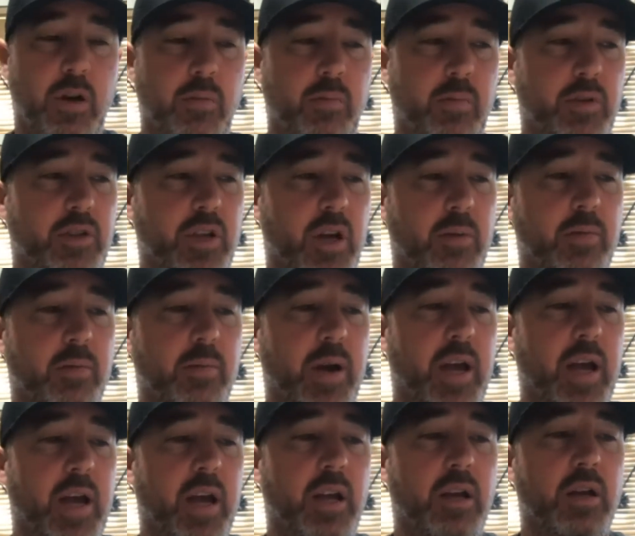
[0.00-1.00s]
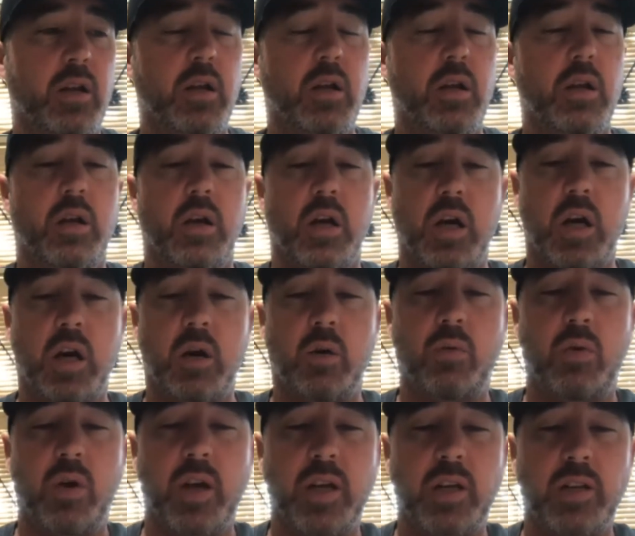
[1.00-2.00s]
the top of my head
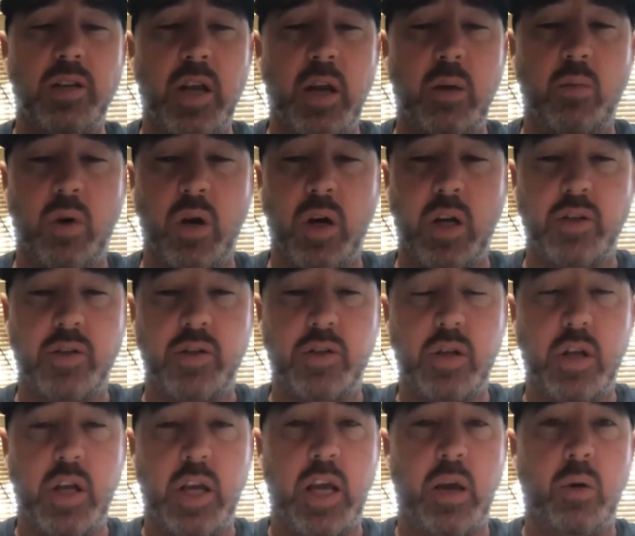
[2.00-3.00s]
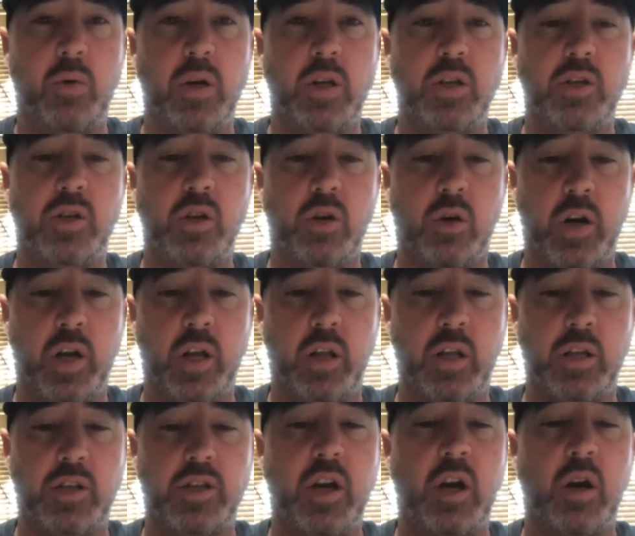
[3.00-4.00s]
what his name was. It was during
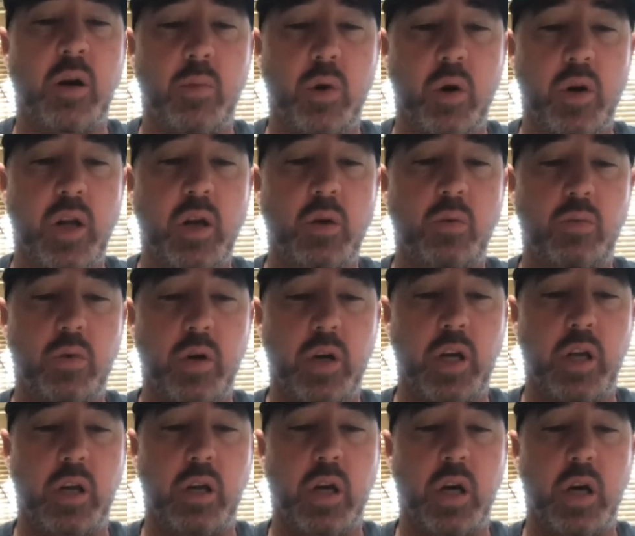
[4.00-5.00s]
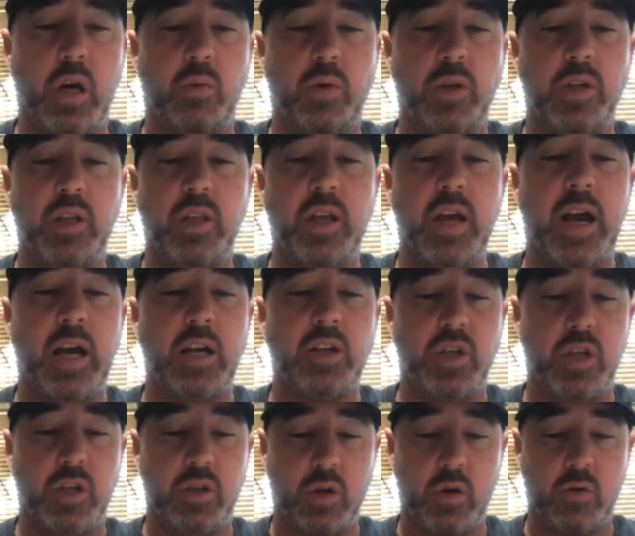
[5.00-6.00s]
the ceremony when we did the
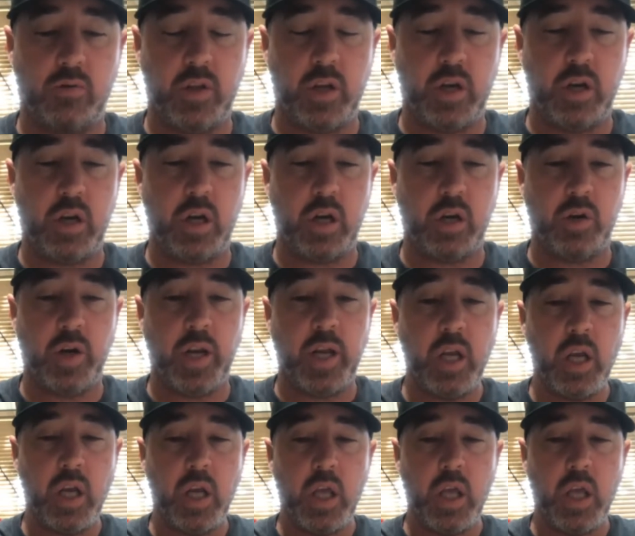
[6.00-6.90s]
Ashes over there in Hungary.